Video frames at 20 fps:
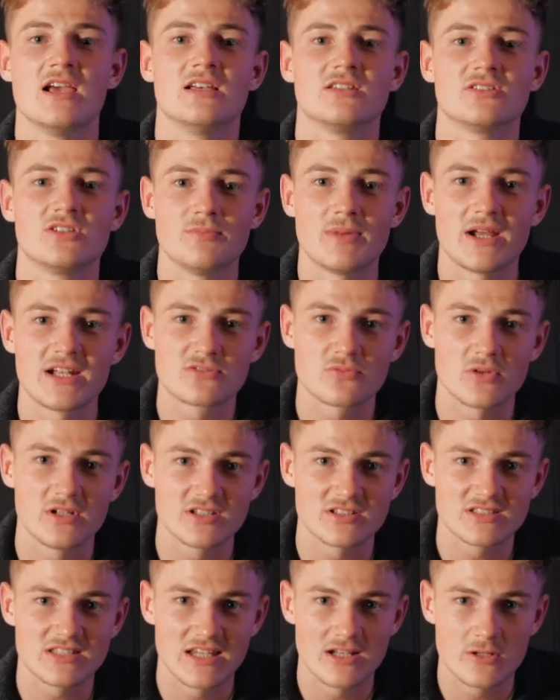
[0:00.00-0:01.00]
So you might as well
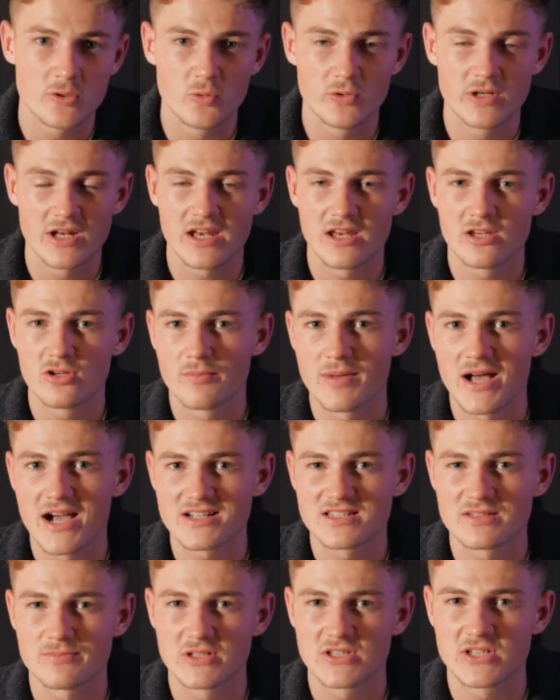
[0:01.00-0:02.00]
just include it in your
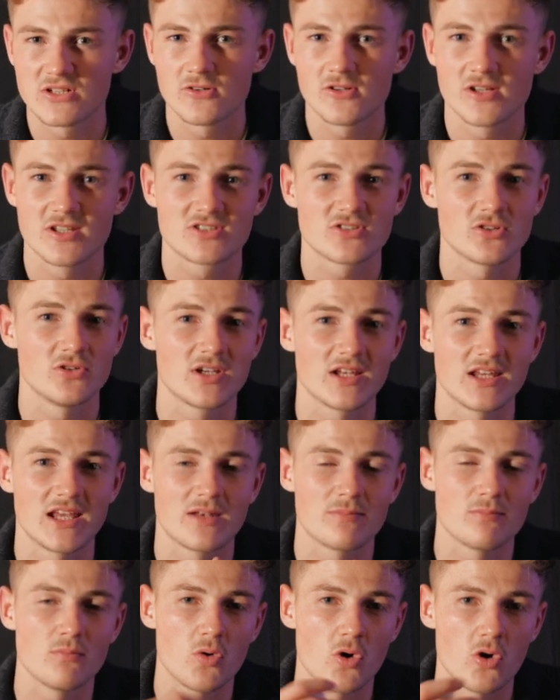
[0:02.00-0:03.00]
marketing materials so you can
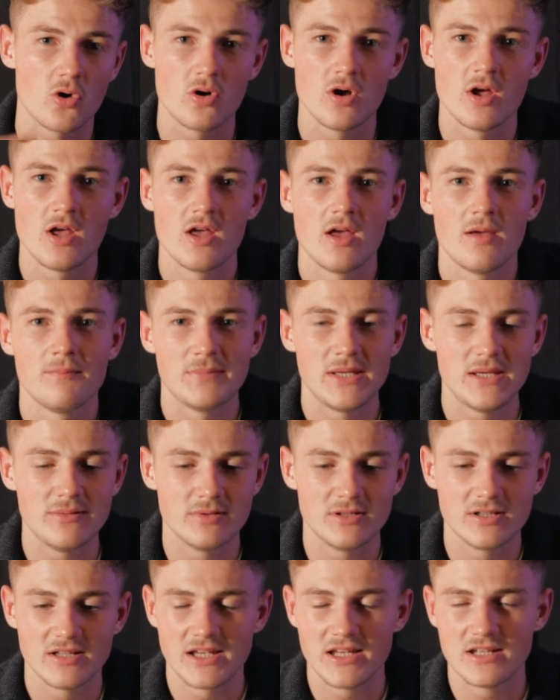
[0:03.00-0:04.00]
get more
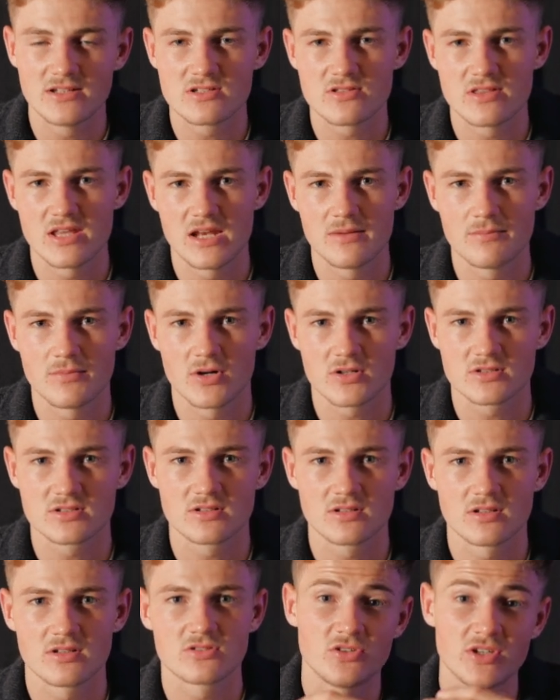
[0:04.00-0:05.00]
people into the
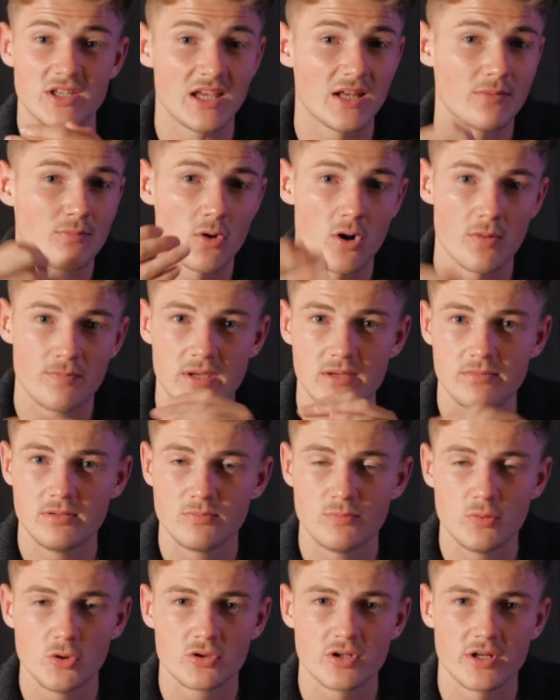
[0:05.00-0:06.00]
inbox, so you can get more
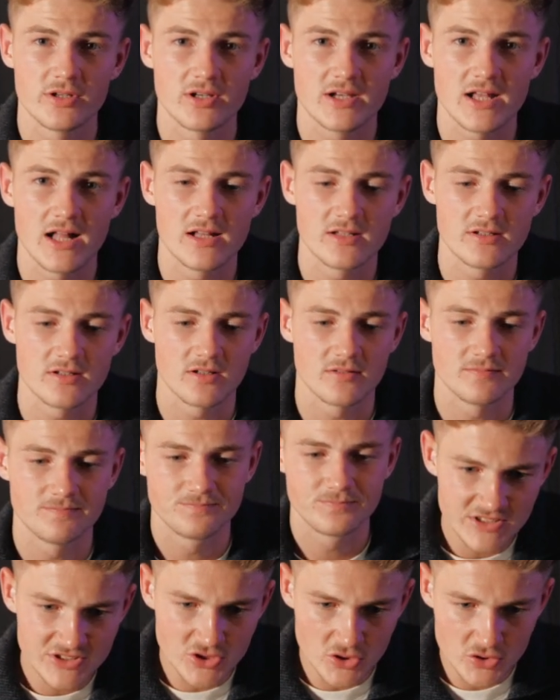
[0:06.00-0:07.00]
people booked on your calendar.
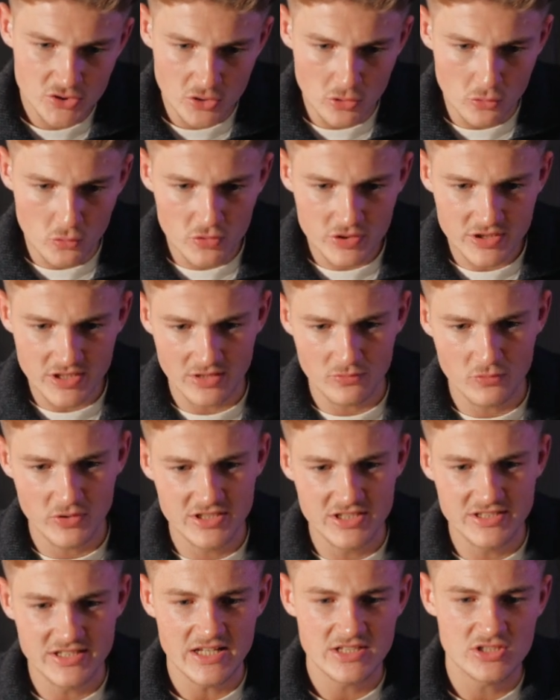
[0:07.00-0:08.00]
So solution,
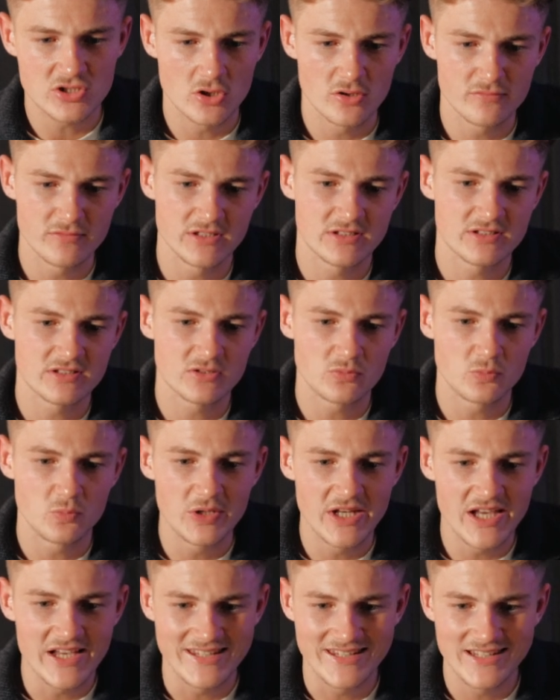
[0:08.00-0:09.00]
which is our service,
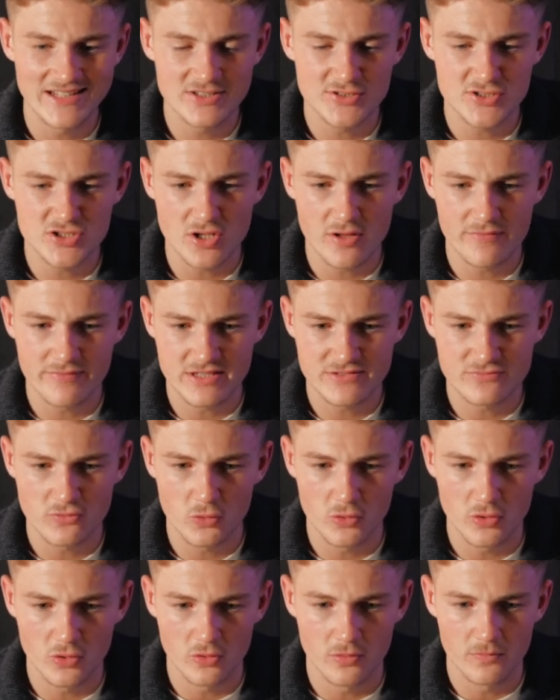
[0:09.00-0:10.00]
we are here to solve this
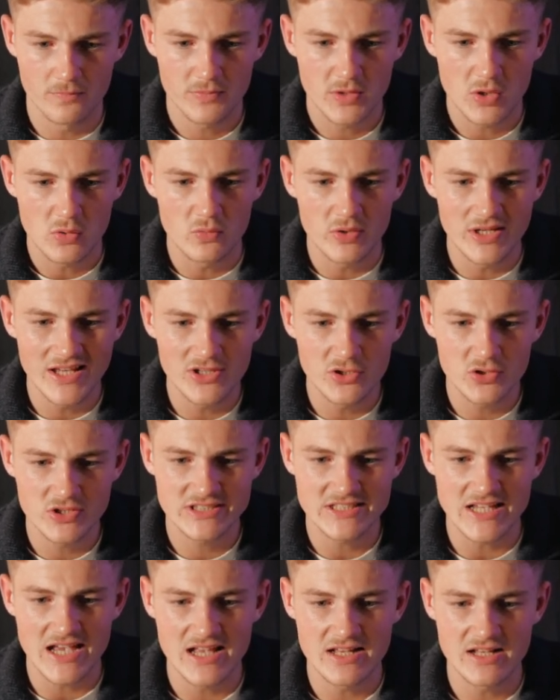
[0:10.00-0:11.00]
for you. We are your
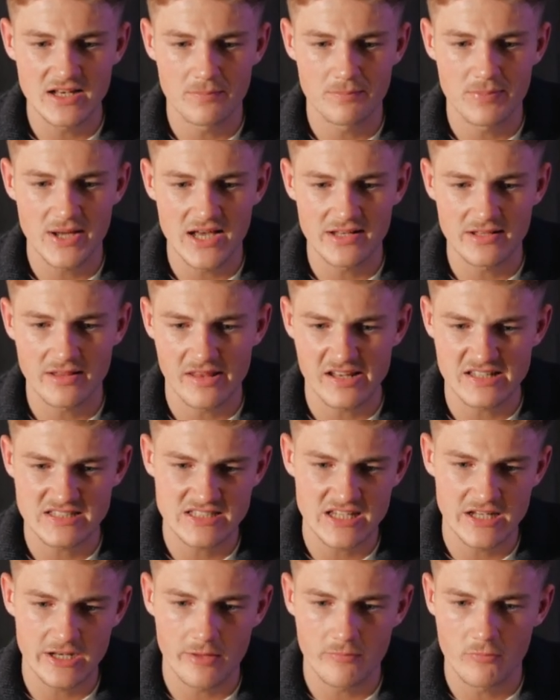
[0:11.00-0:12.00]
silent partner that
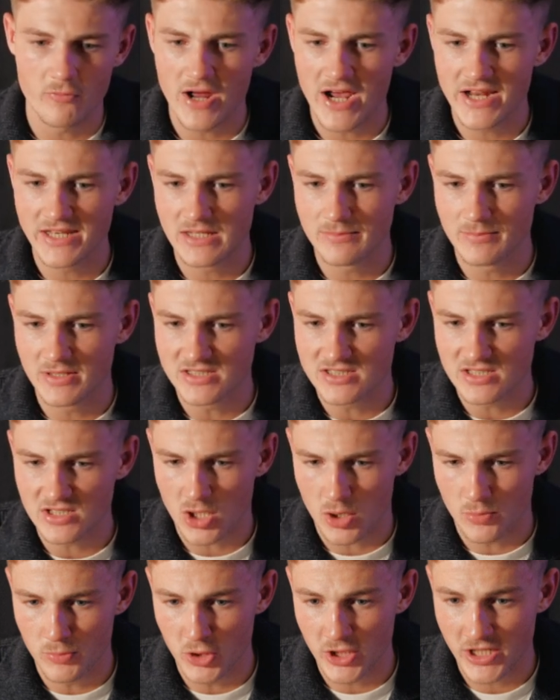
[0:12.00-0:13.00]
set up right emails
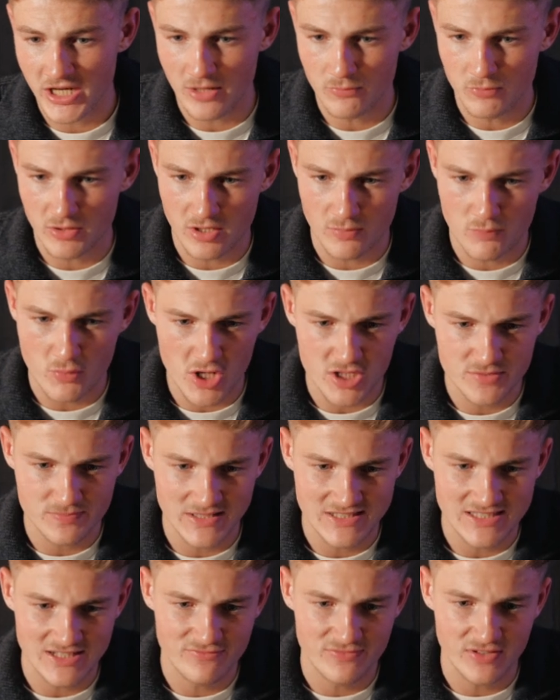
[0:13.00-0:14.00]
and communicate with your
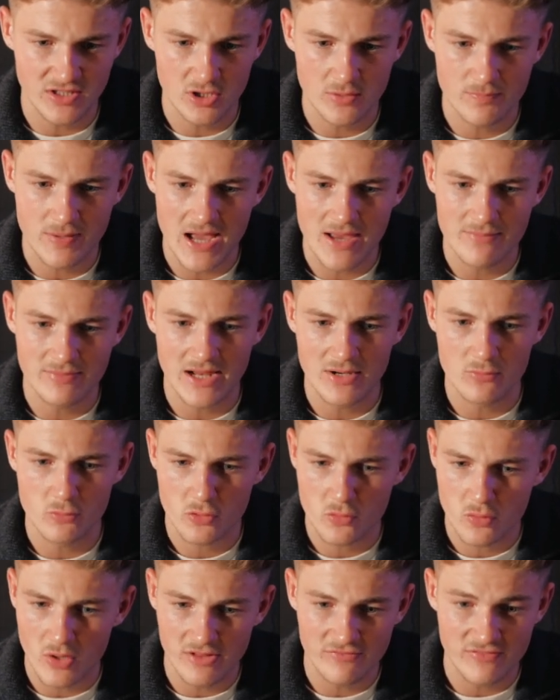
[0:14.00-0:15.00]
prospects and fill your pipeline
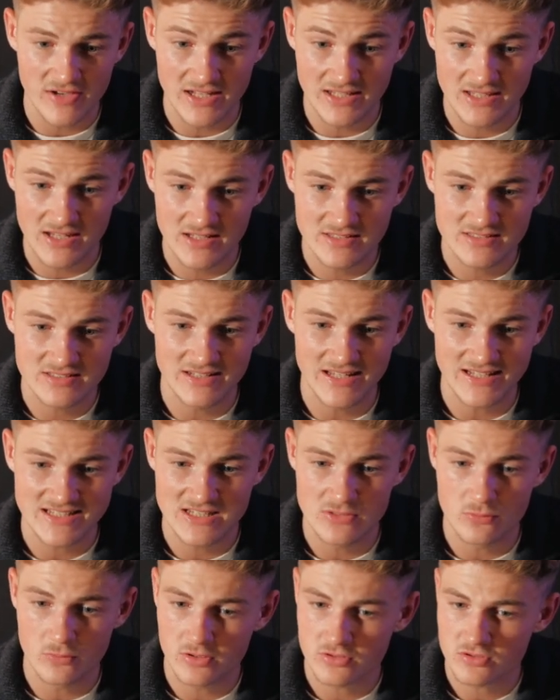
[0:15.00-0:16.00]
with qualified leads that
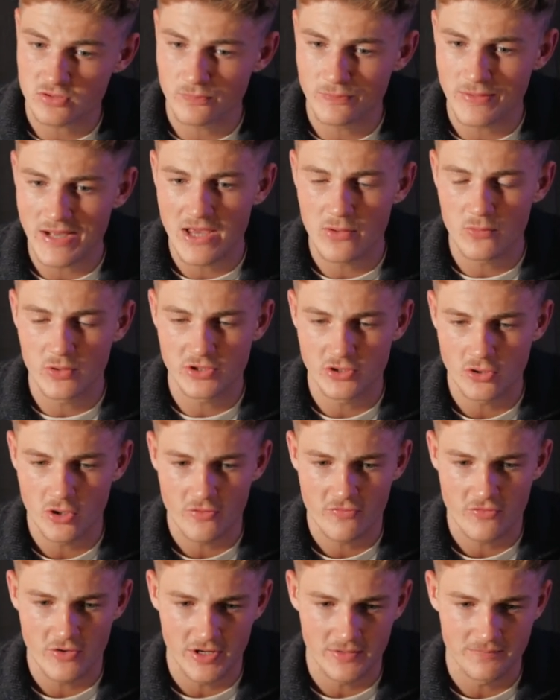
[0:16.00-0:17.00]
actually wants to buy what you're
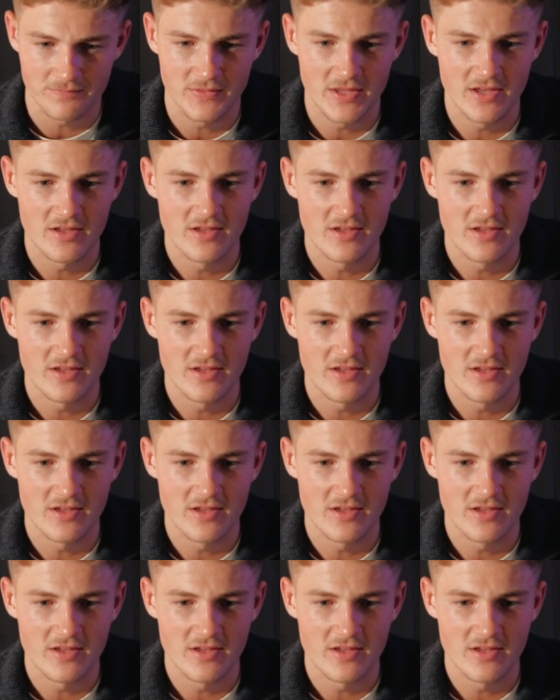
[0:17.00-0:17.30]
offering.